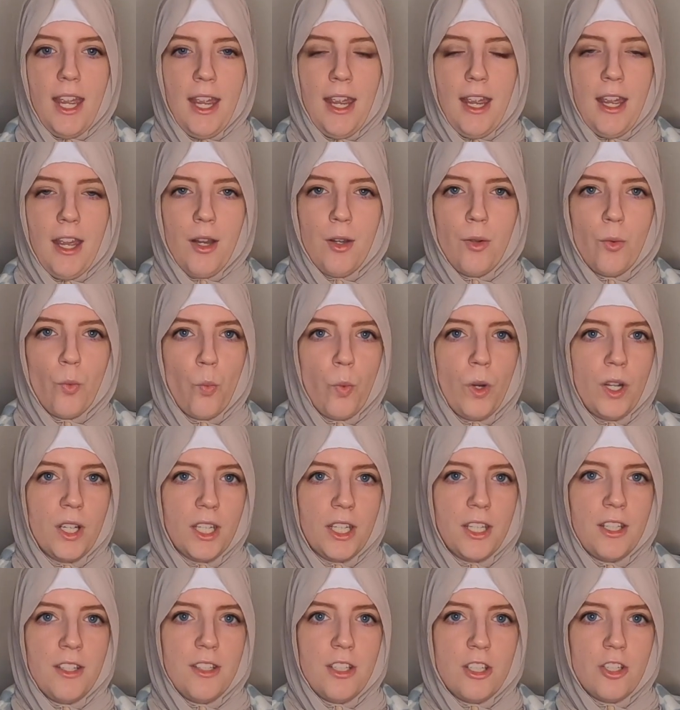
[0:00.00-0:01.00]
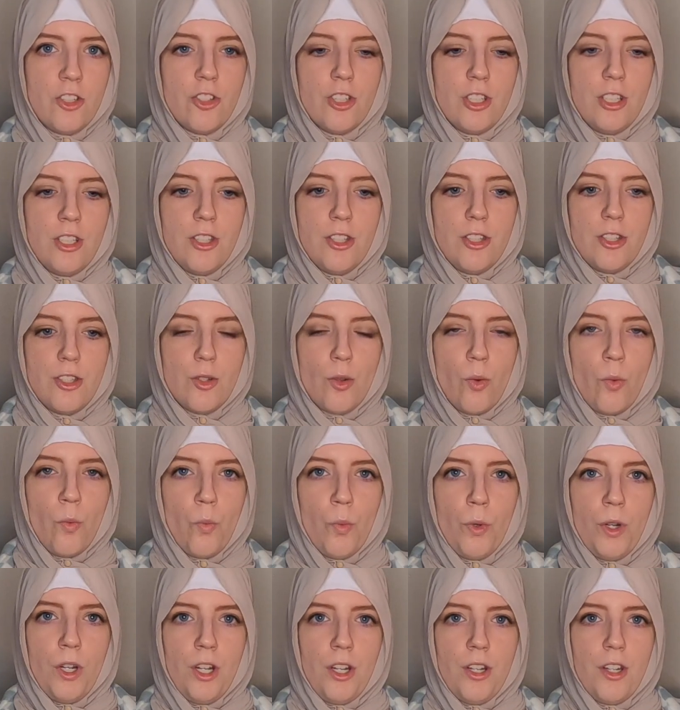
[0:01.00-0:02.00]
and what conditions
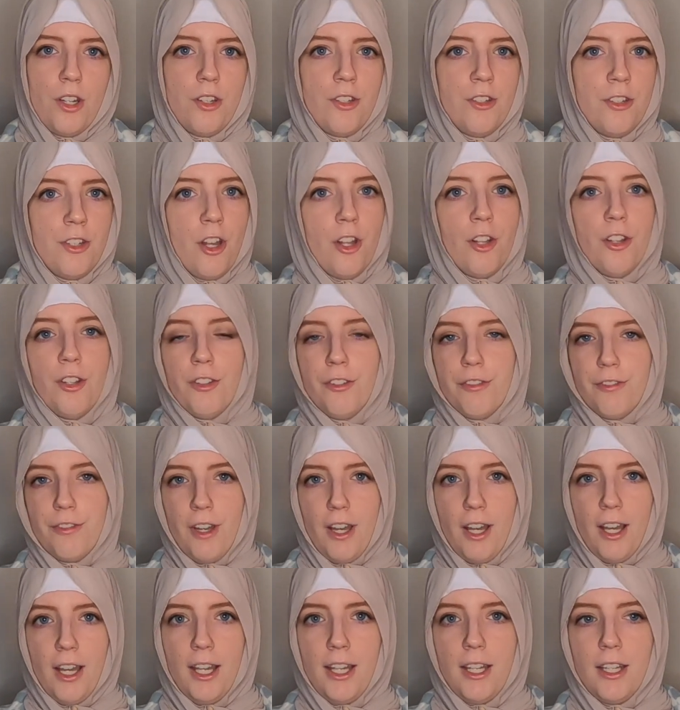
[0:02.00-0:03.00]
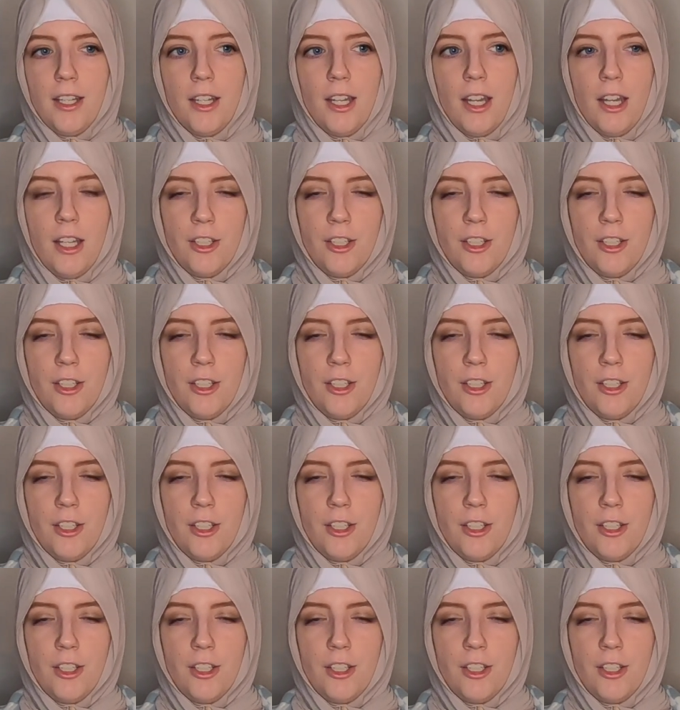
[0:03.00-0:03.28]
would nullify